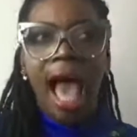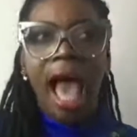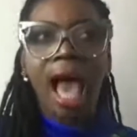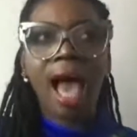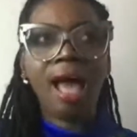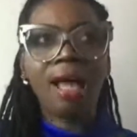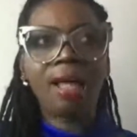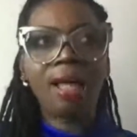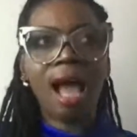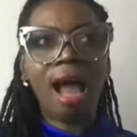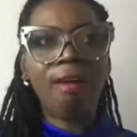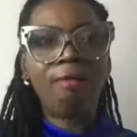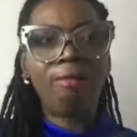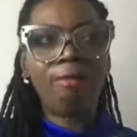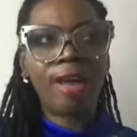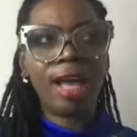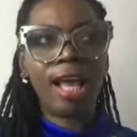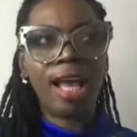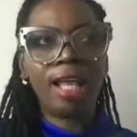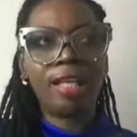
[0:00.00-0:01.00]
I
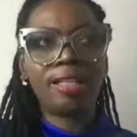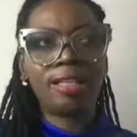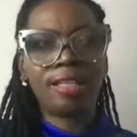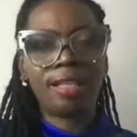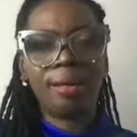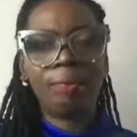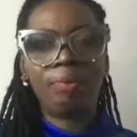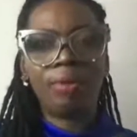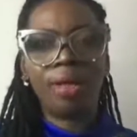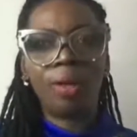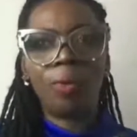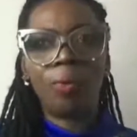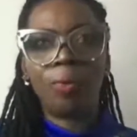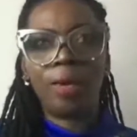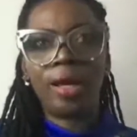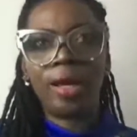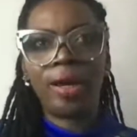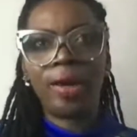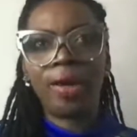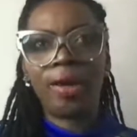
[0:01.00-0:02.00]
read something
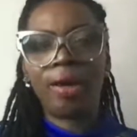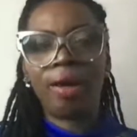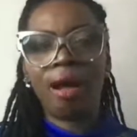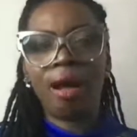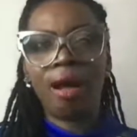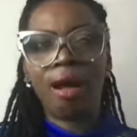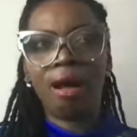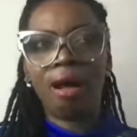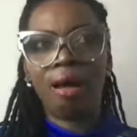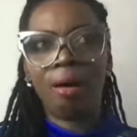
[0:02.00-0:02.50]
where